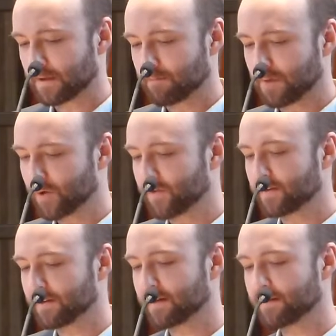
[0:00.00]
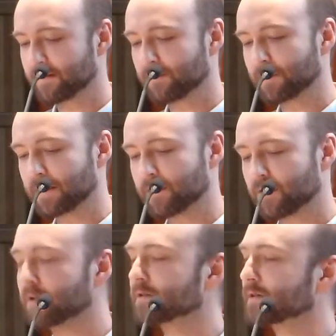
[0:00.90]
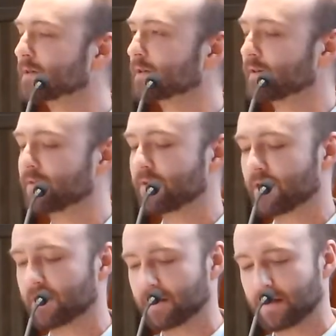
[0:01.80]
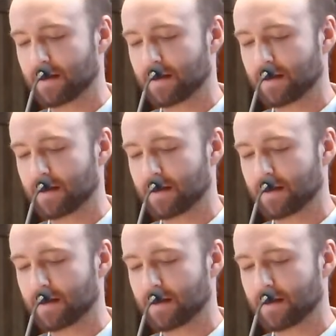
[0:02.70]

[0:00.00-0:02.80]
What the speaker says: Mostly this means alternately staring